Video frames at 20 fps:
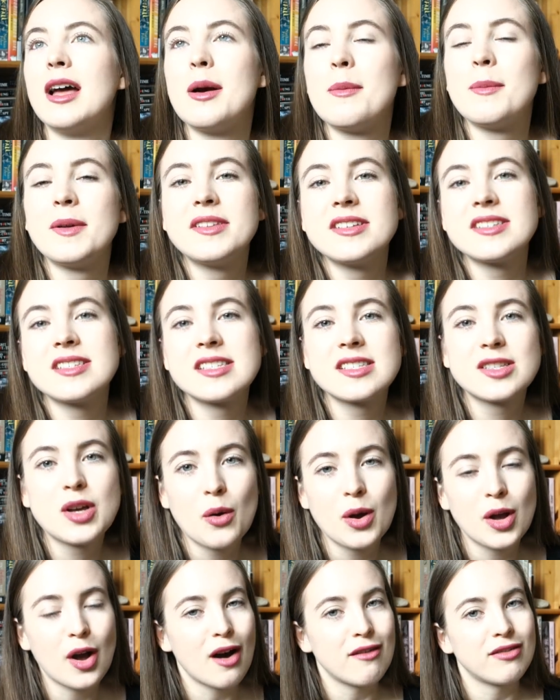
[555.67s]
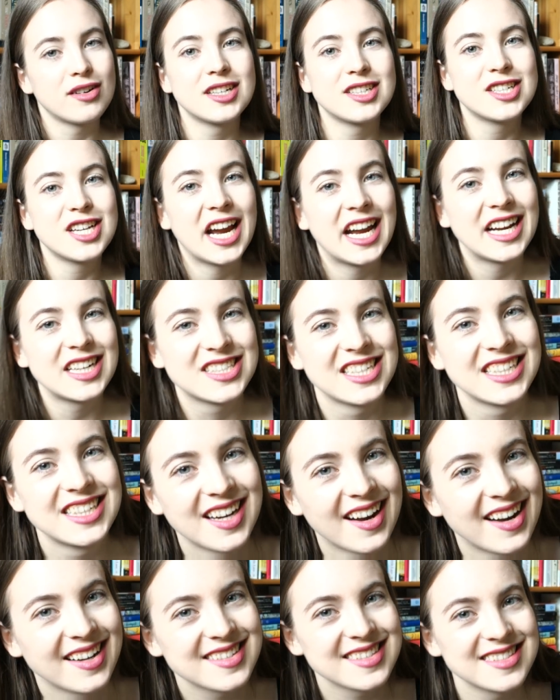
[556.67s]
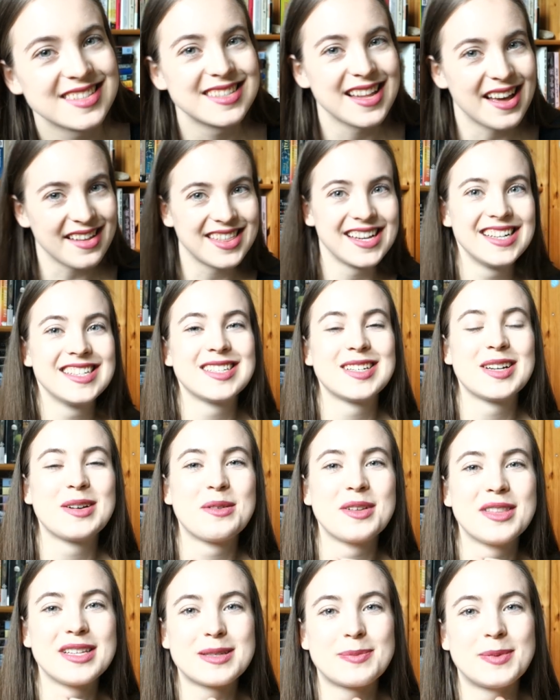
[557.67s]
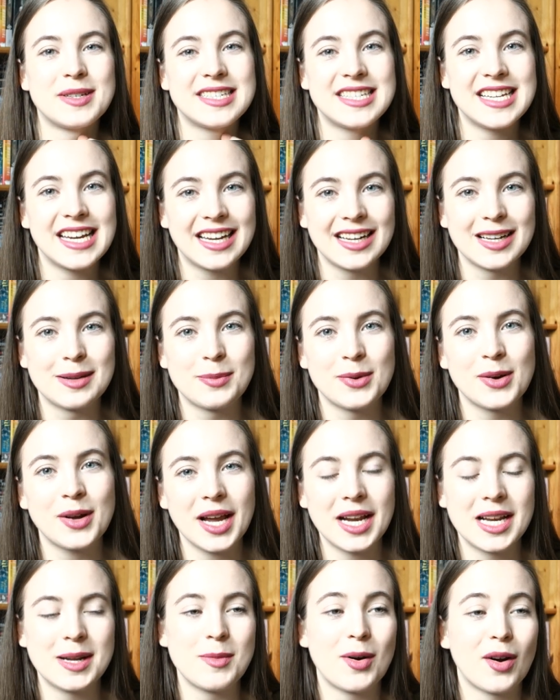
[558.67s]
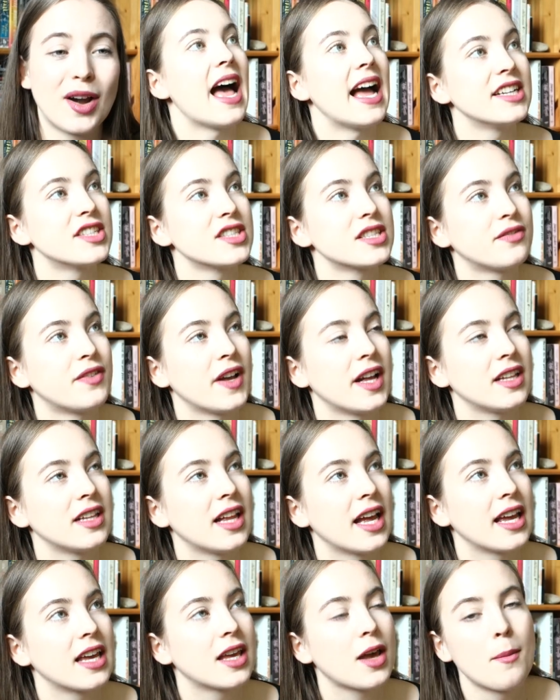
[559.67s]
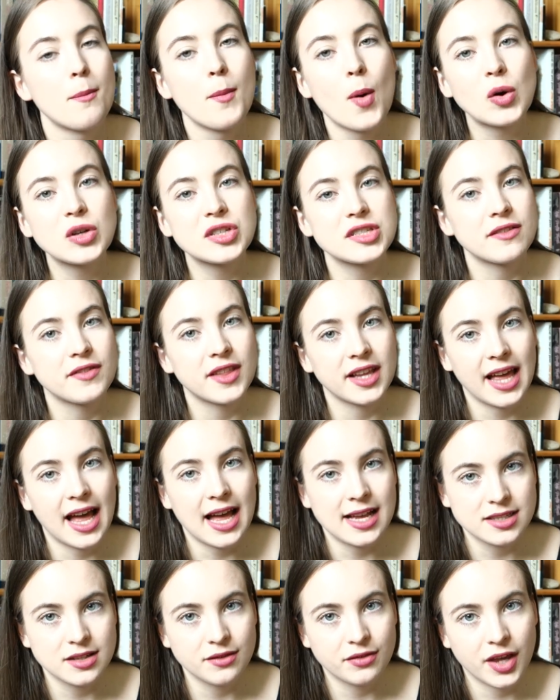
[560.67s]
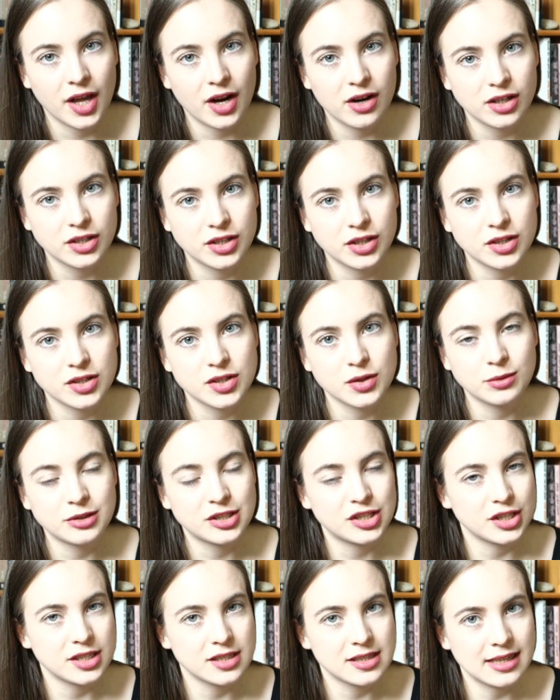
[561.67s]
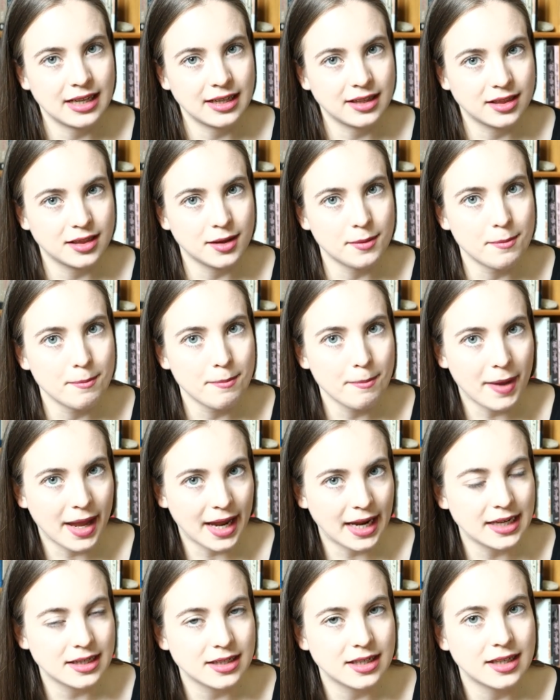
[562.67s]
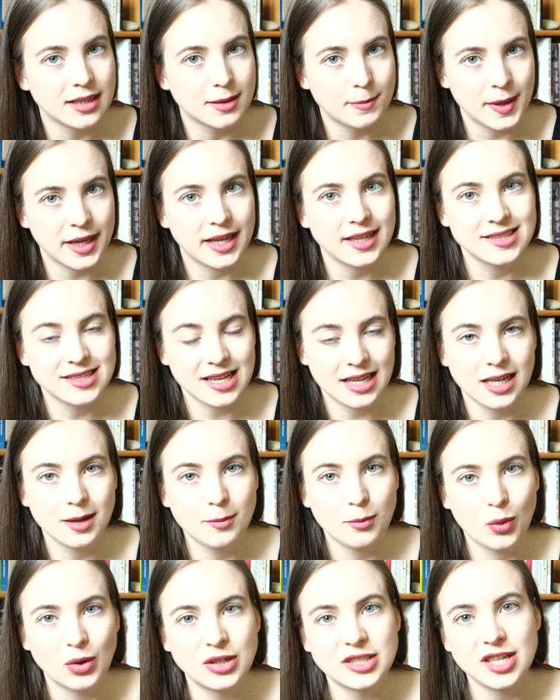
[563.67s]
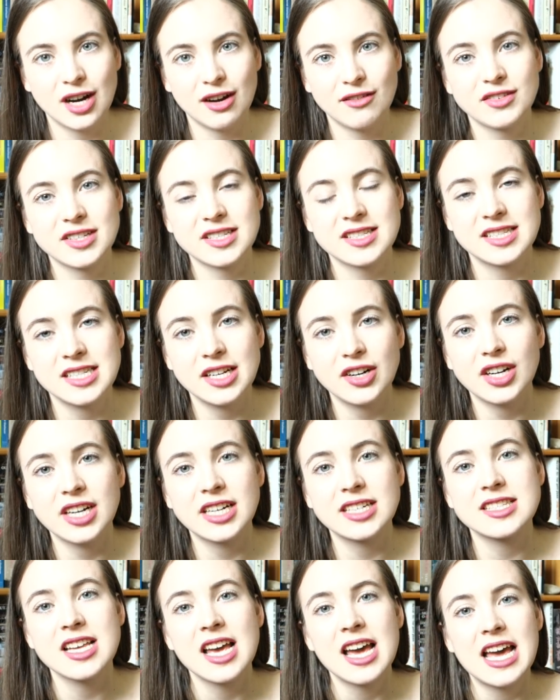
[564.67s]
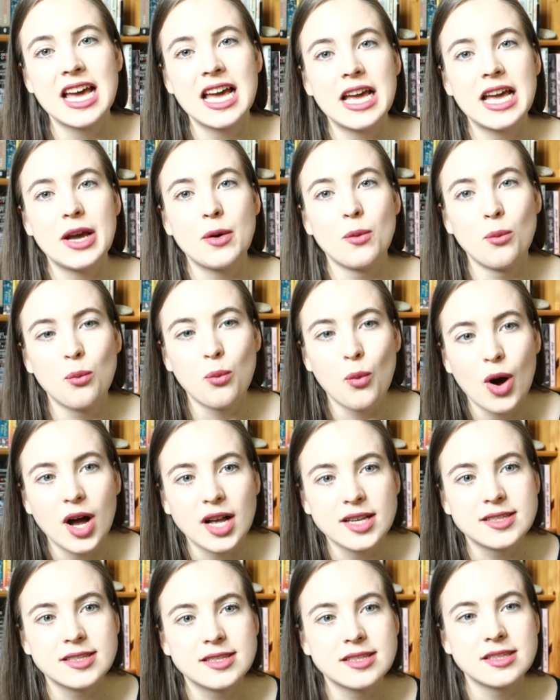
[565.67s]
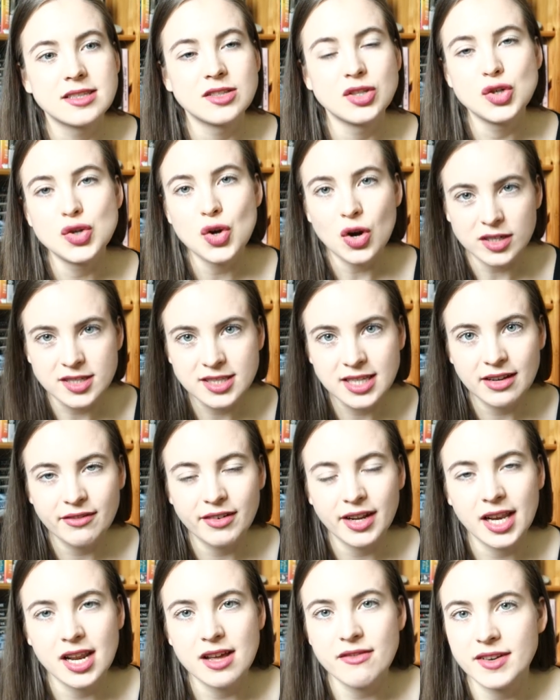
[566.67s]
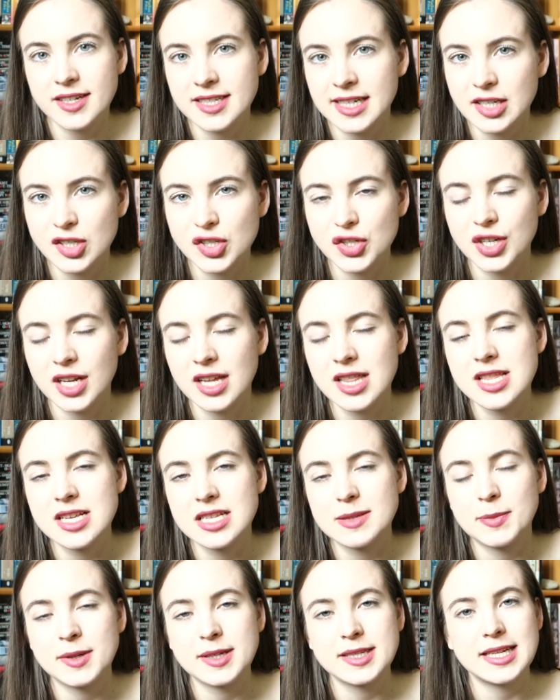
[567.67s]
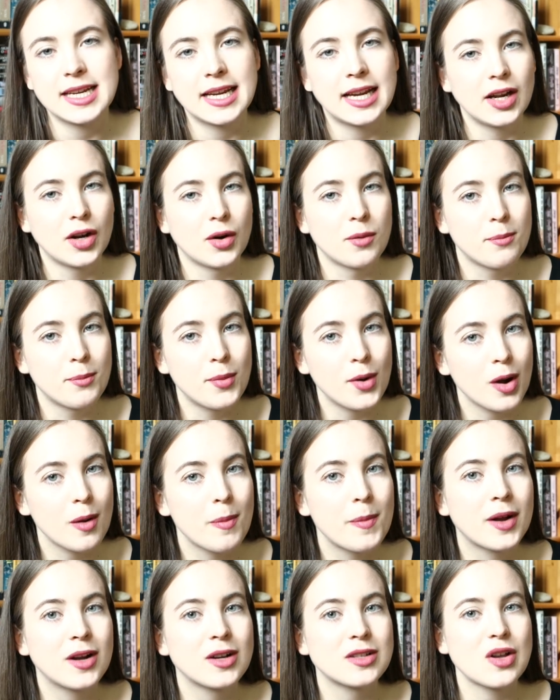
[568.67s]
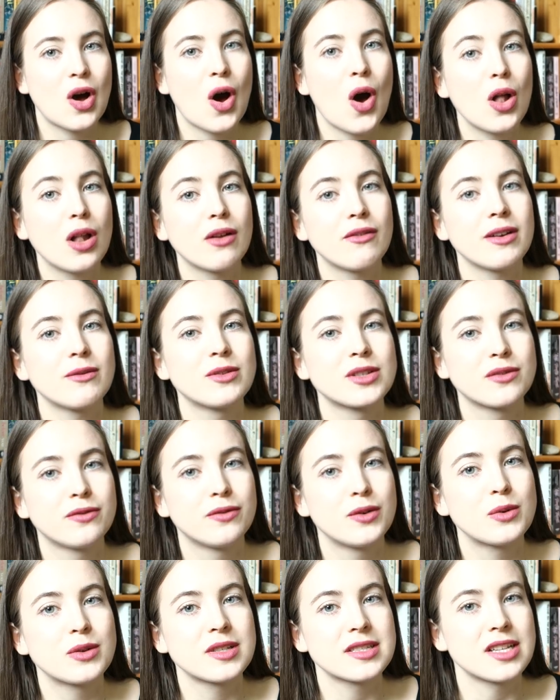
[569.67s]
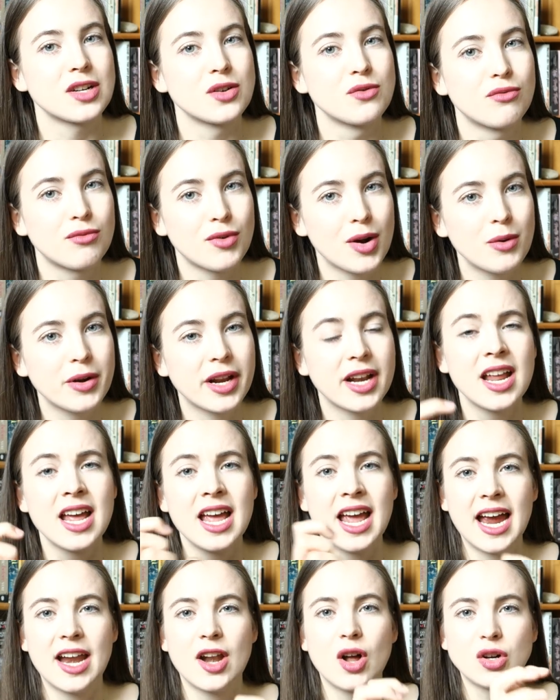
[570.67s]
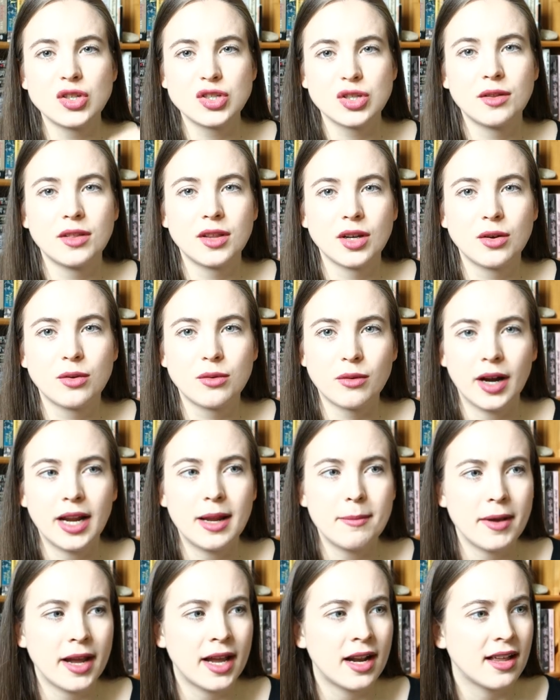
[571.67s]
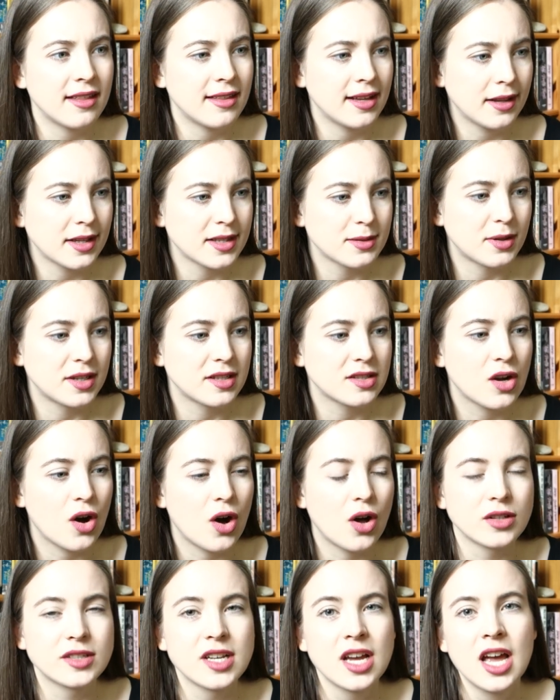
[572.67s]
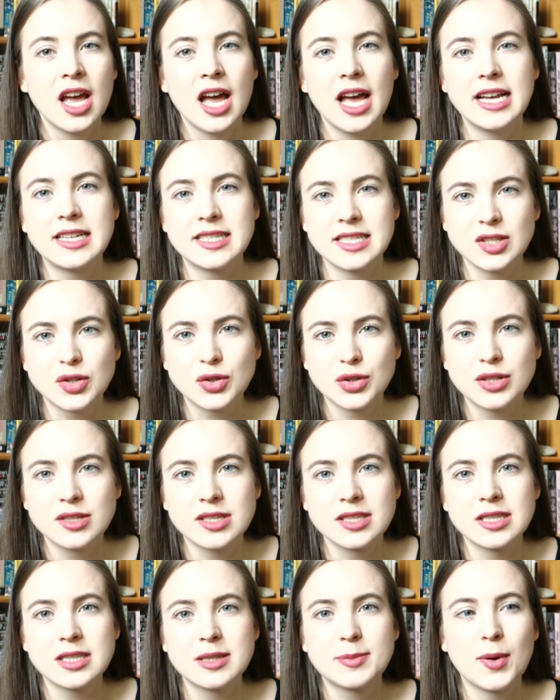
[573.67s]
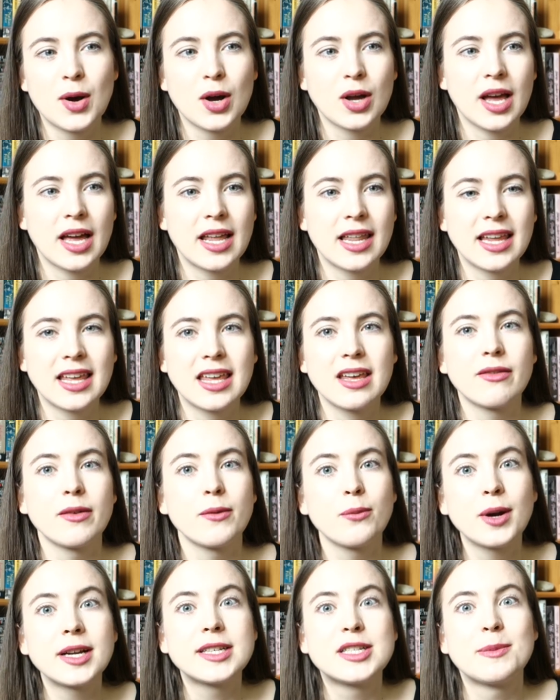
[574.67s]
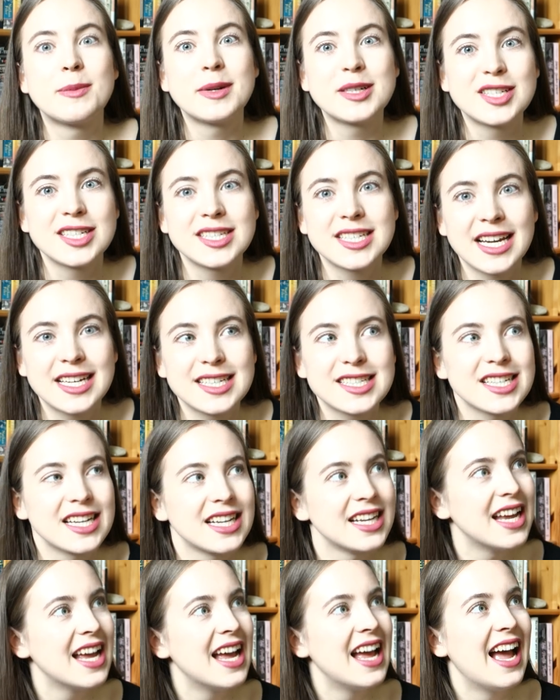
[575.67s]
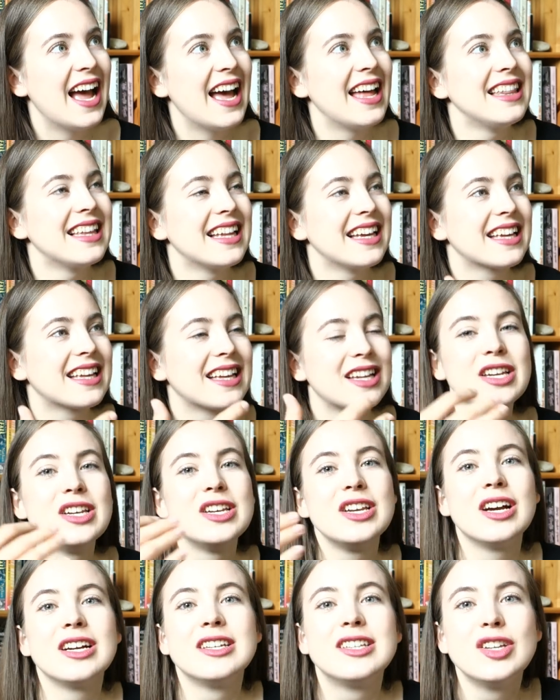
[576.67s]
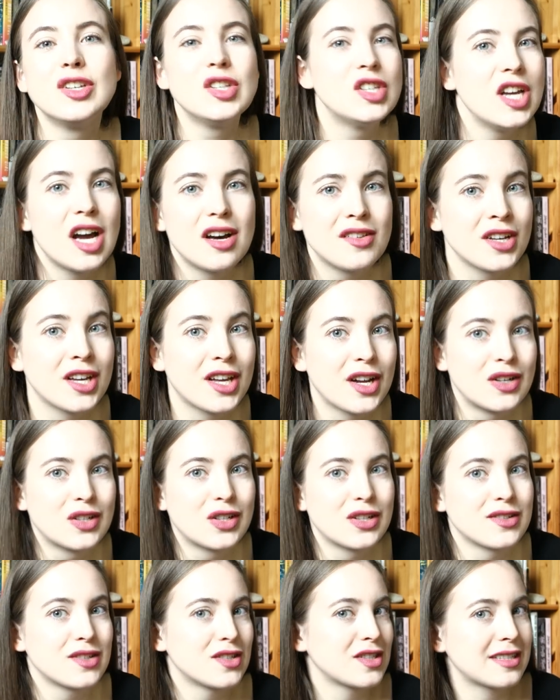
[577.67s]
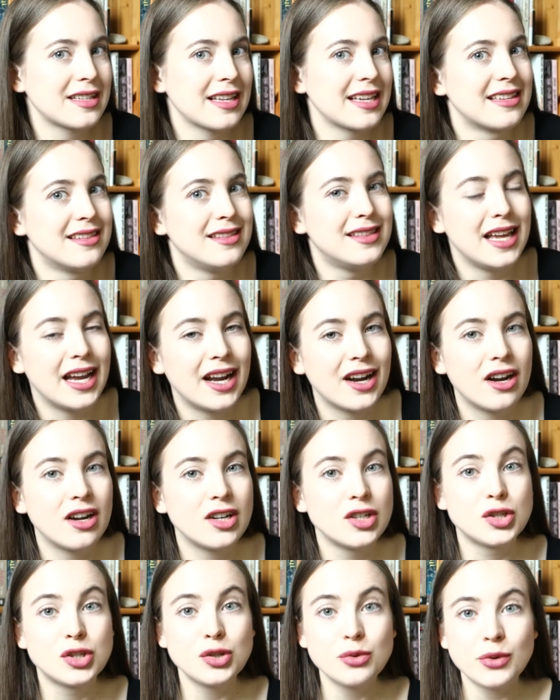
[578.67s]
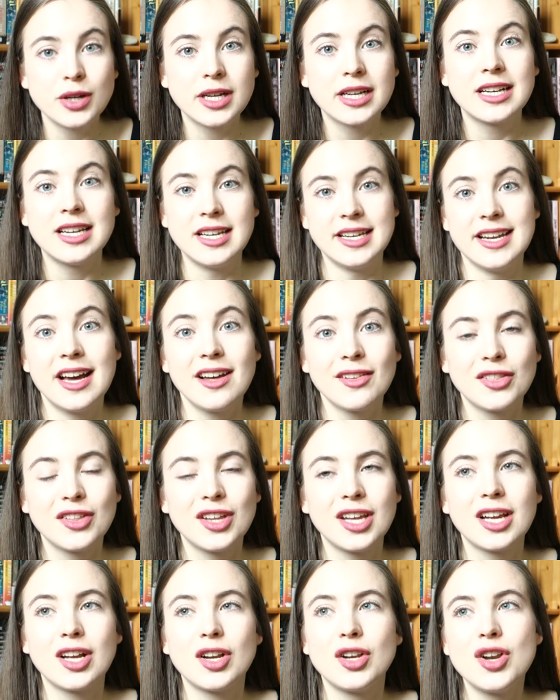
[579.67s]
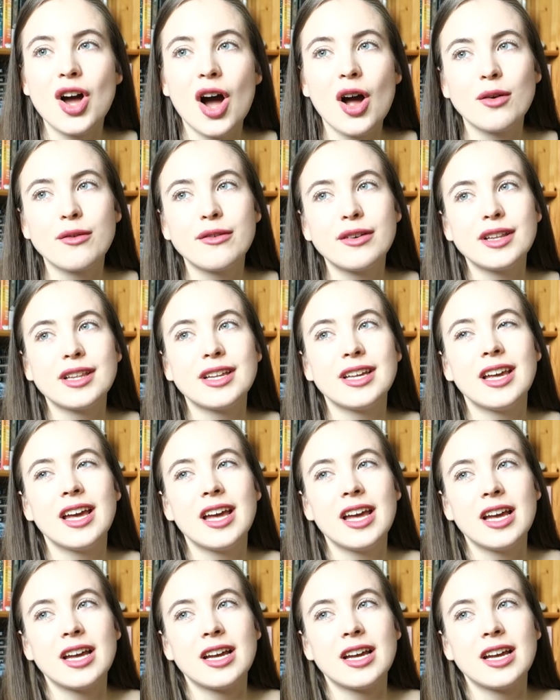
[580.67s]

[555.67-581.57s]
But this is going off on a tangent that has nothing to do with this particular book anymore. I just felt like most of the cast of characters, which is, like, the main and biggest selling point of the series, was not giving enough attention in this particular book, because all of it was focused on Ronan, and also the Grey Man, I think that's what he's called, is introduced in this book, and, like, given way too much attention, and, like, the other characters are just, like, they're doing nothing, not really